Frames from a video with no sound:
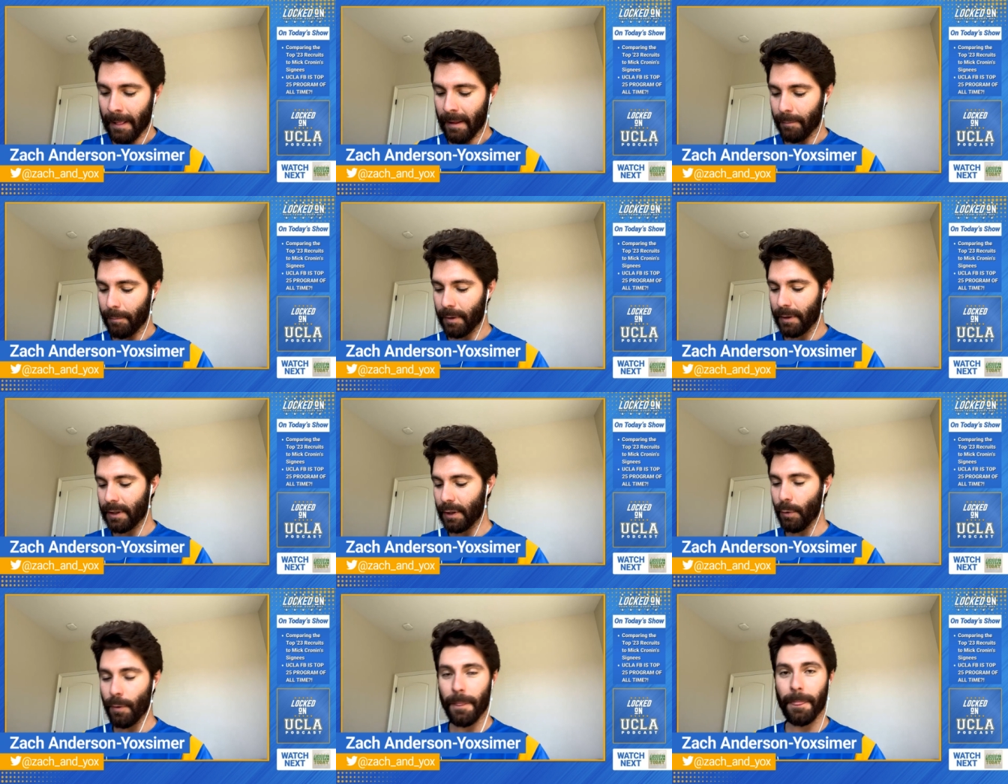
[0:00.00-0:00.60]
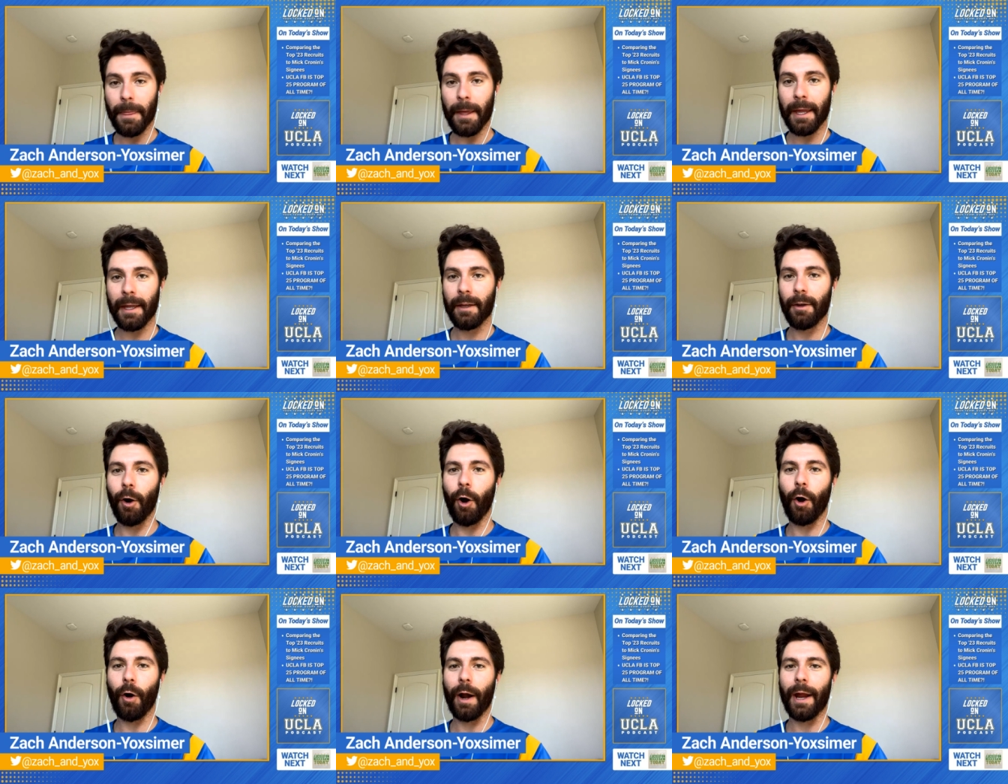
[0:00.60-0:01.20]
But you would think,
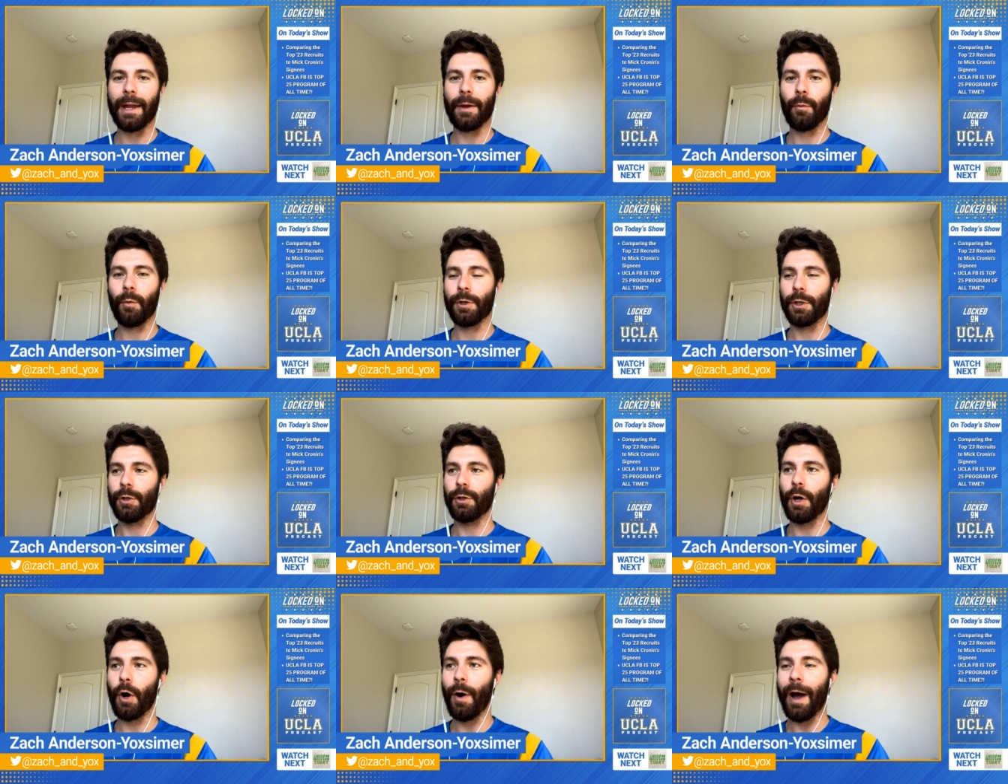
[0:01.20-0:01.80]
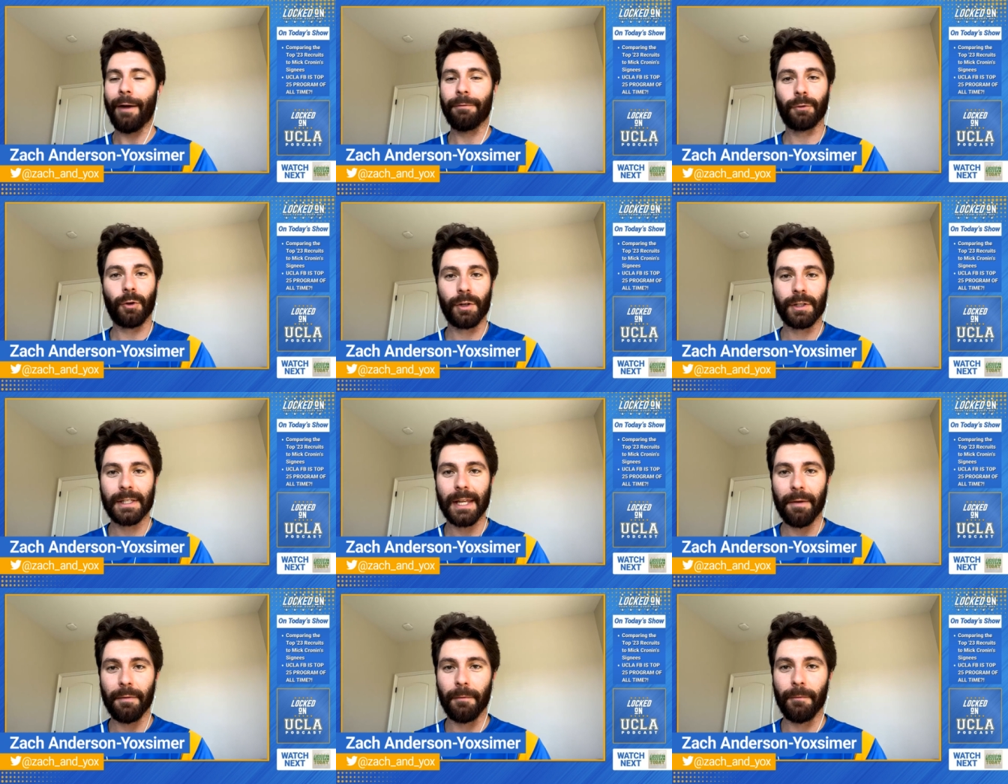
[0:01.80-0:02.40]
all right, when you go after a
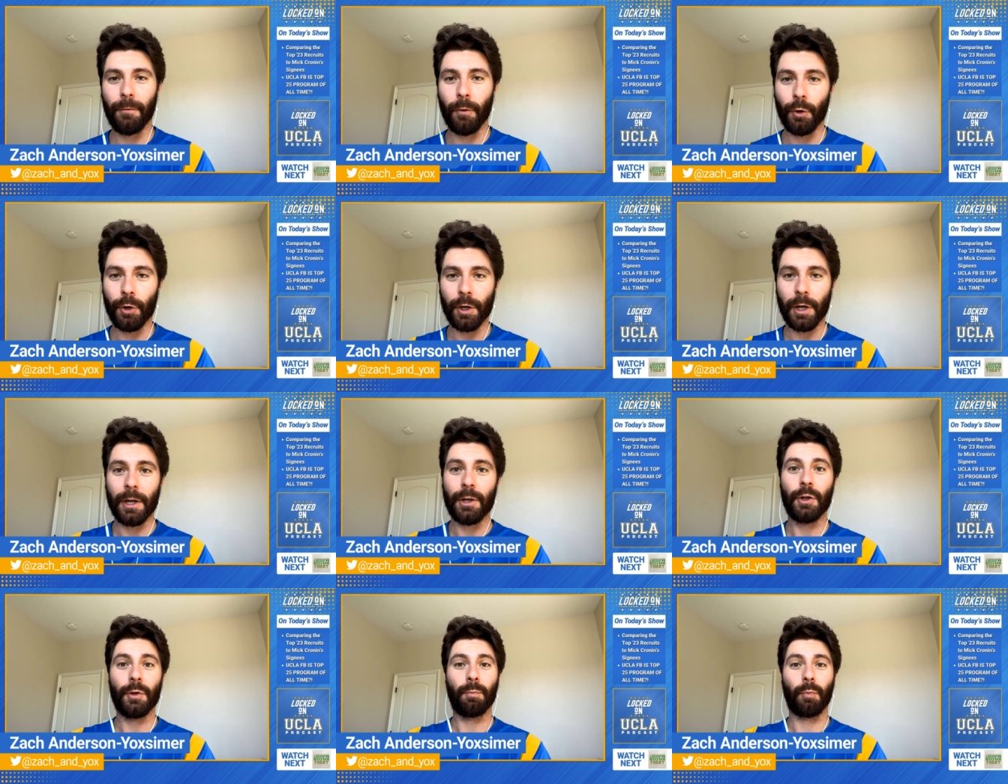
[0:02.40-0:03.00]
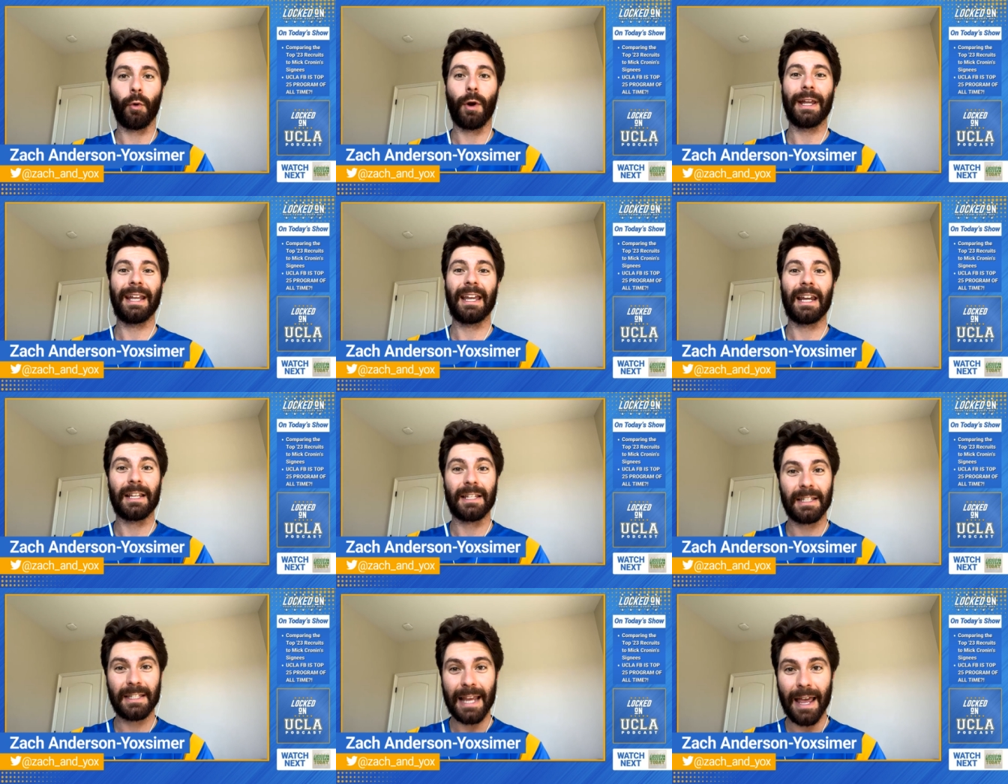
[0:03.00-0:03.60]
740 and you bring in
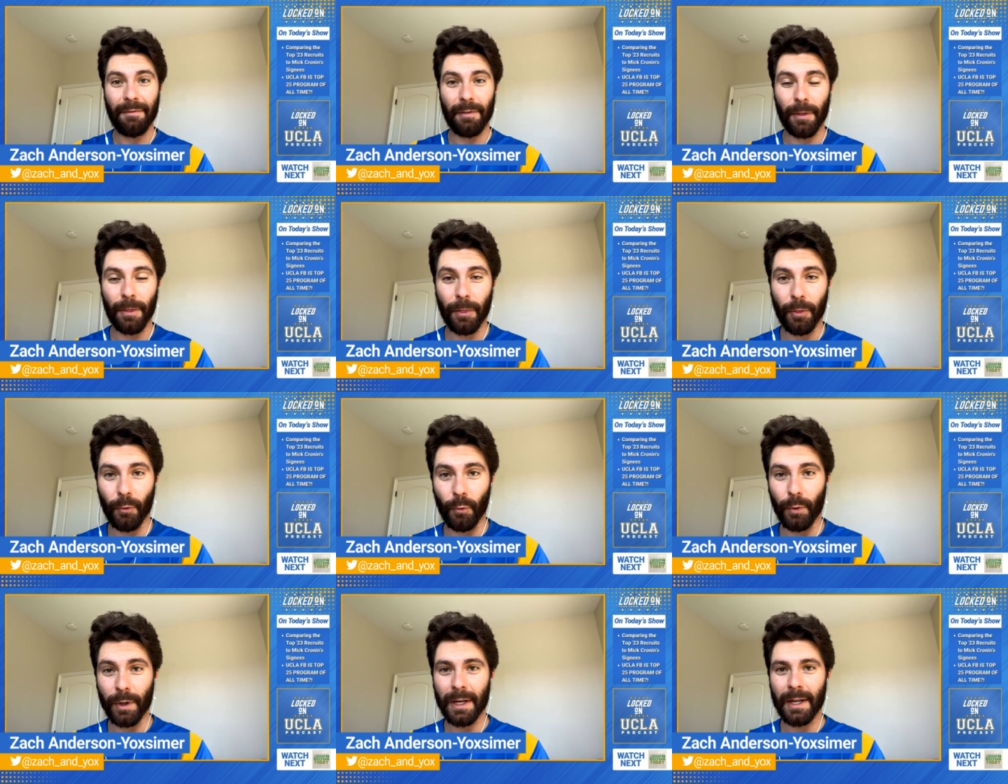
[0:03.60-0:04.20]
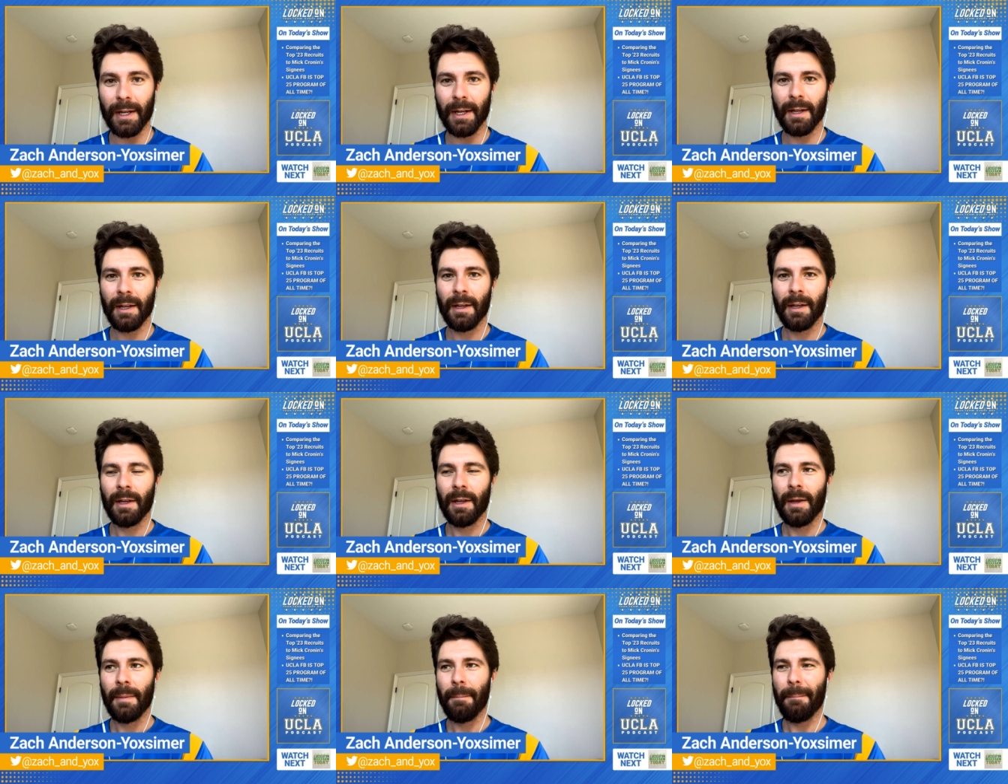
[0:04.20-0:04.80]
a seven three,
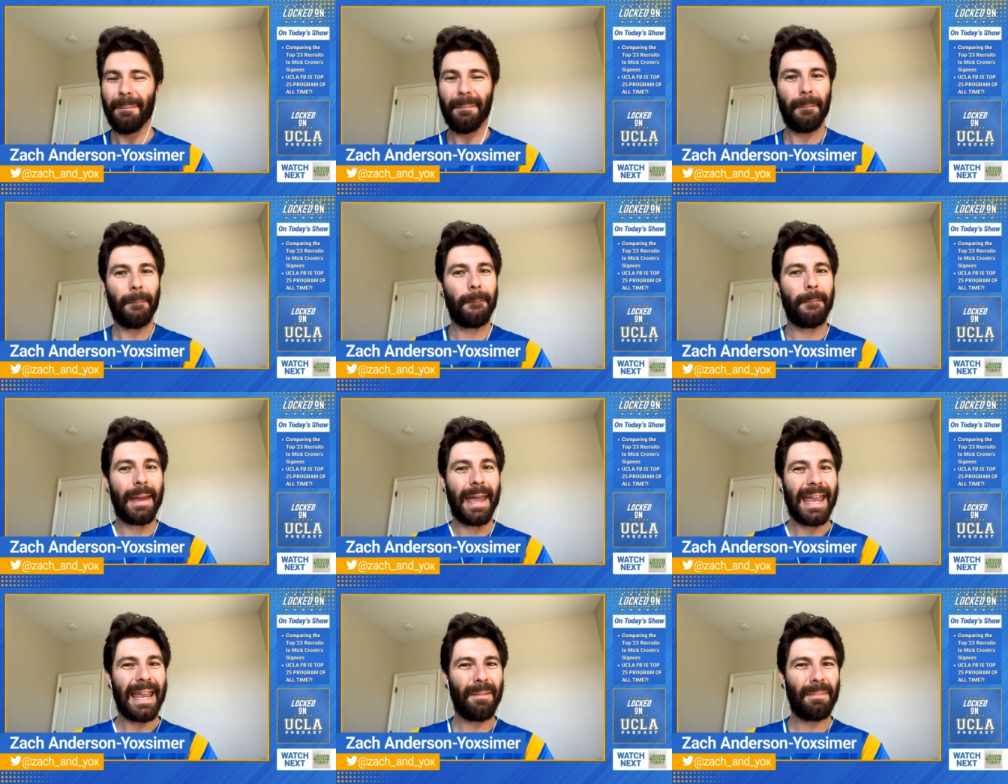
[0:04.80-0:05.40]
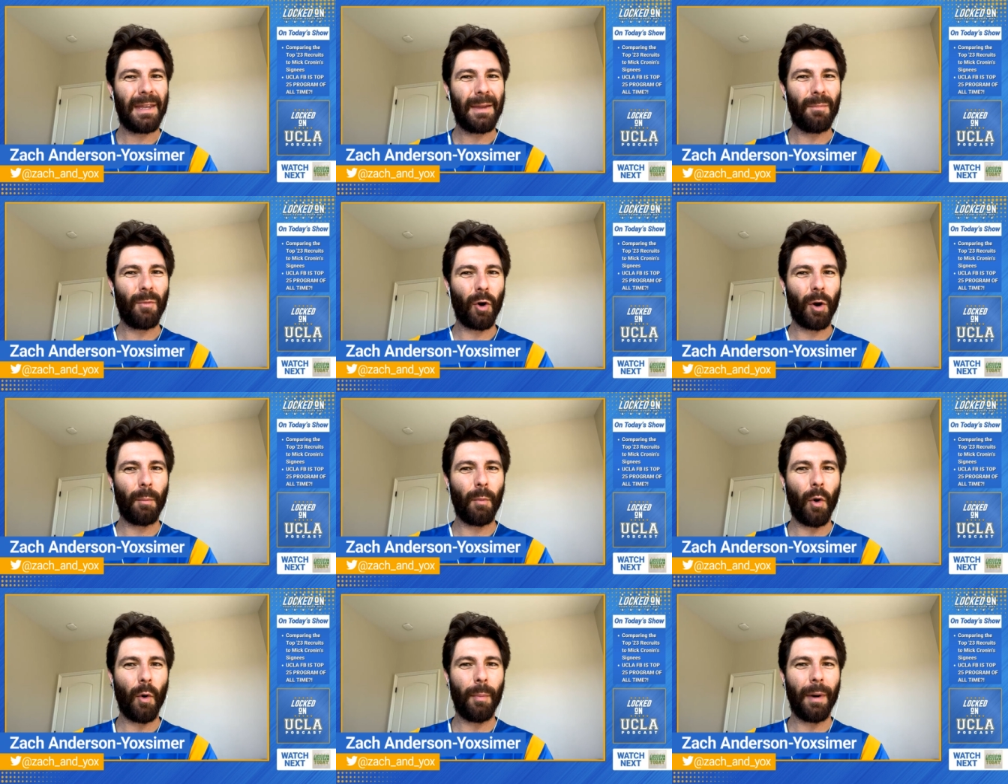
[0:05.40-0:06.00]
maybe more
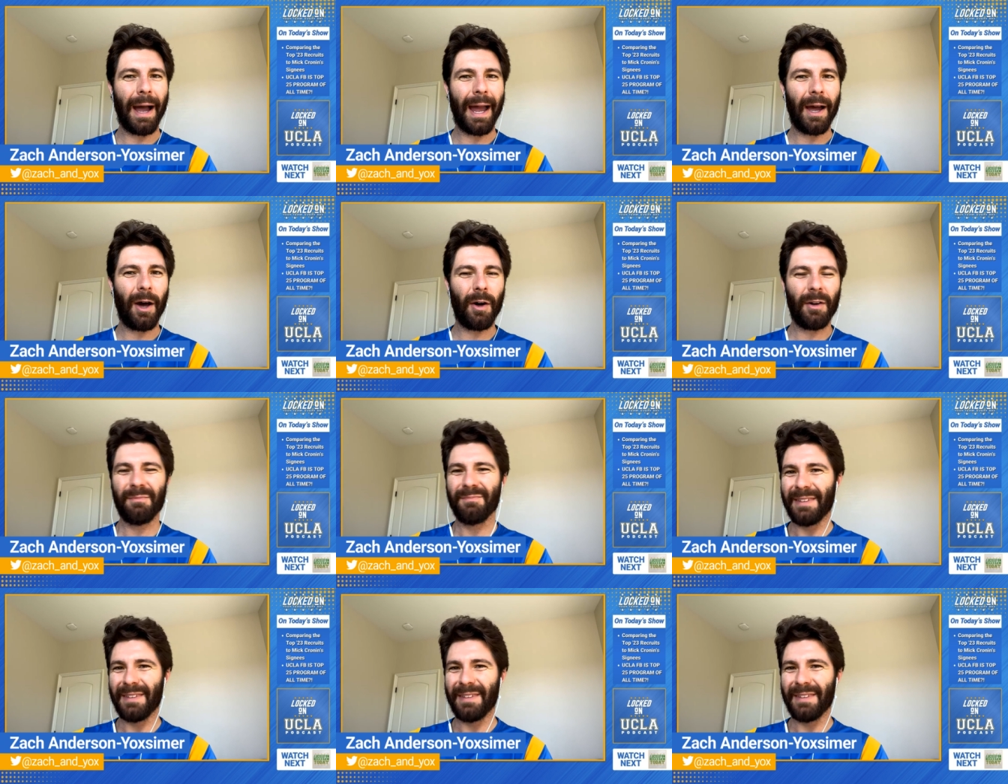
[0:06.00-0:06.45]
mobile.